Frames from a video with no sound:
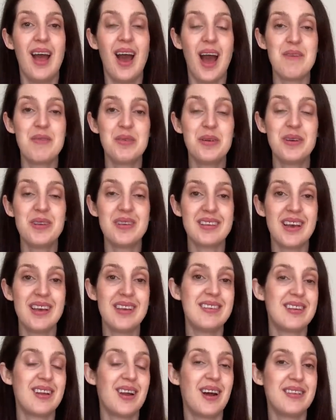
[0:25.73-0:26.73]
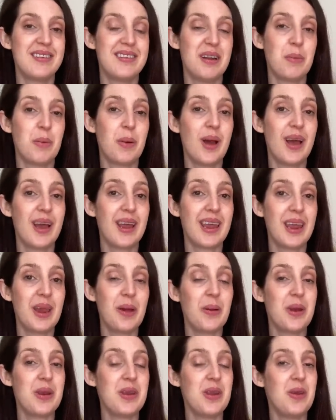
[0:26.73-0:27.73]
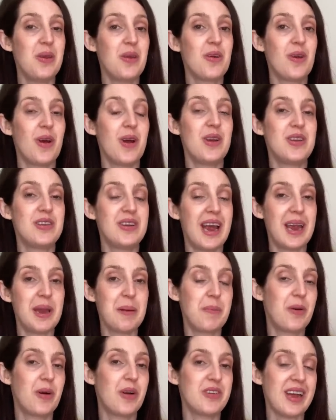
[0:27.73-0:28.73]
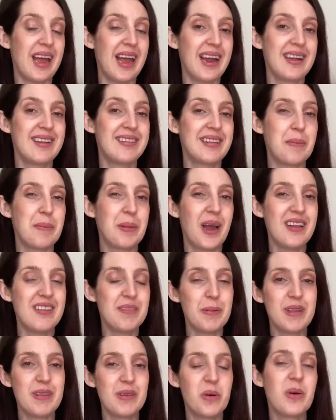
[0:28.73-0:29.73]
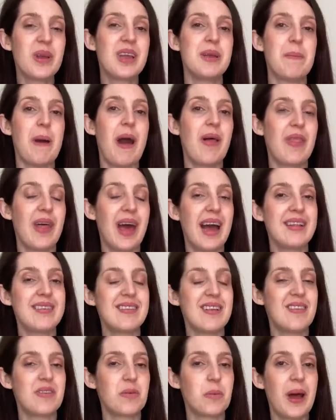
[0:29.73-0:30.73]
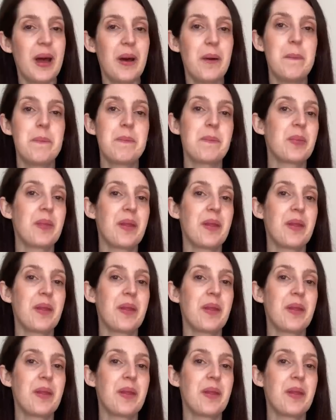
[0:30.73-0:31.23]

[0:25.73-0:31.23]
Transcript: I've also started working on a new crochet project, so I'm going to be talking about that as well,